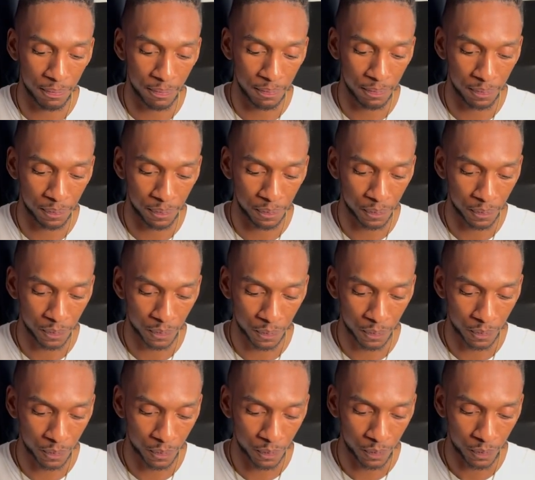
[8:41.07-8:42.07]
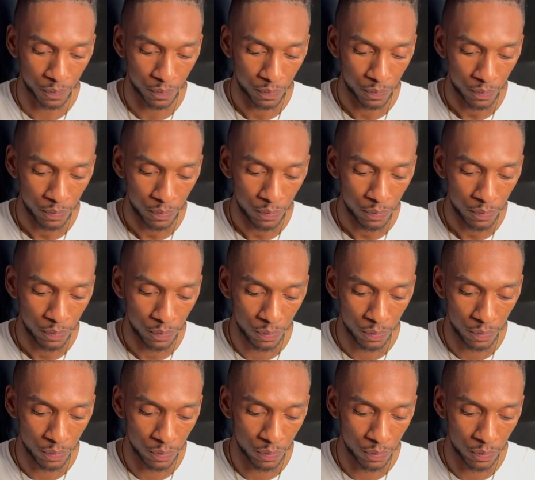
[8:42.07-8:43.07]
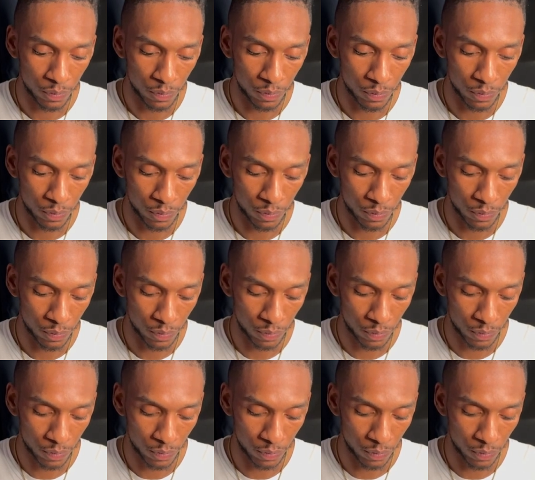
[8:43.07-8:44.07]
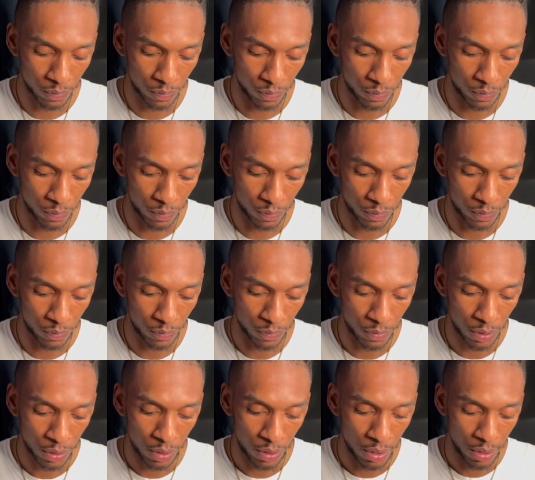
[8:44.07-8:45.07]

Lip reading: (silence)